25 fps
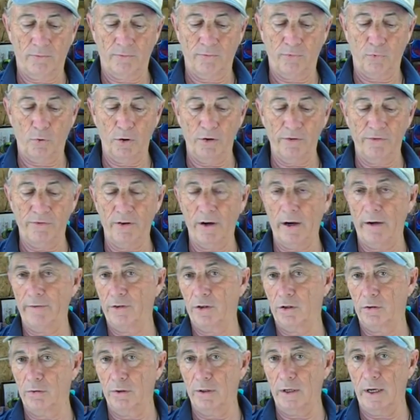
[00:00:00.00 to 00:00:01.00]
45
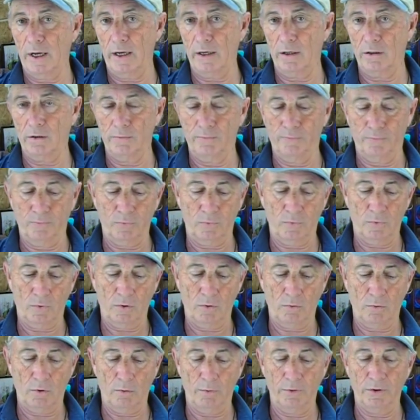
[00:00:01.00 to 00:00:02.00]
degree angle
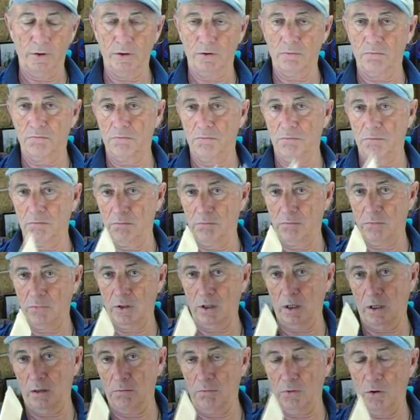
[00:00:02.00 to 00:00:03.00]
where we just
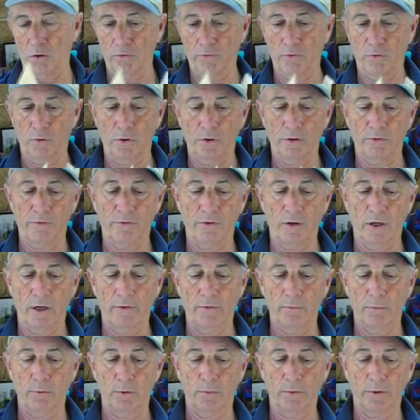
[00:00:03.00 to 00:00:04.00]
cut them both 45
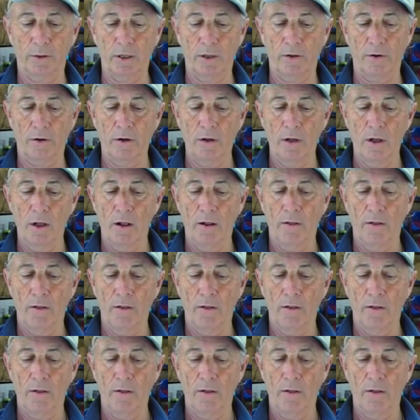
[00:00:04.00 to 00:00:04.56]
and put them together.